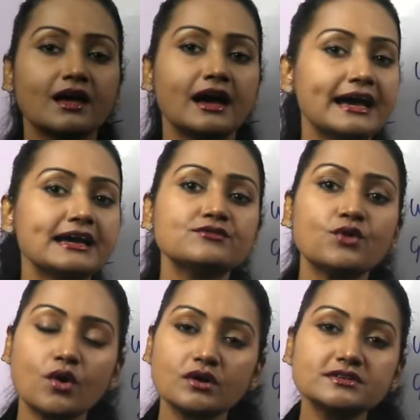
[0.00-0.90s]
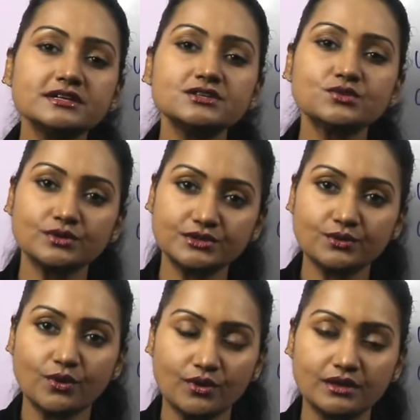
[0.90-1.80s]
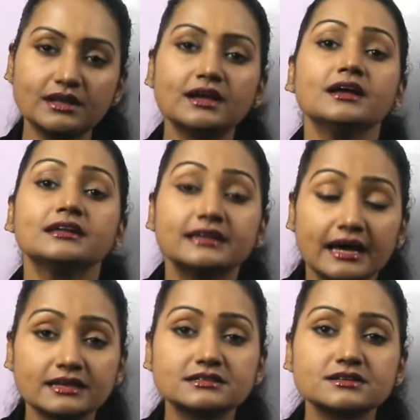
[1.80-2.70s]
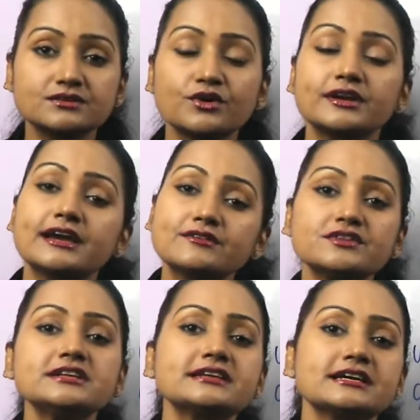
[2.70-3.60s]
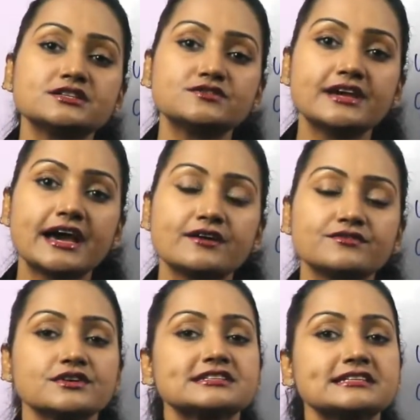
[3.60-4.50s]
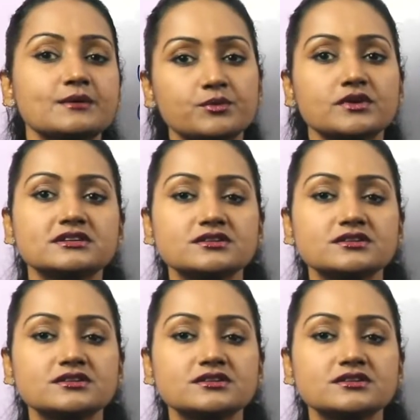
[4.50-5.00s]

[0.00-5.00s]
I have already told you all that for every tense we have a separate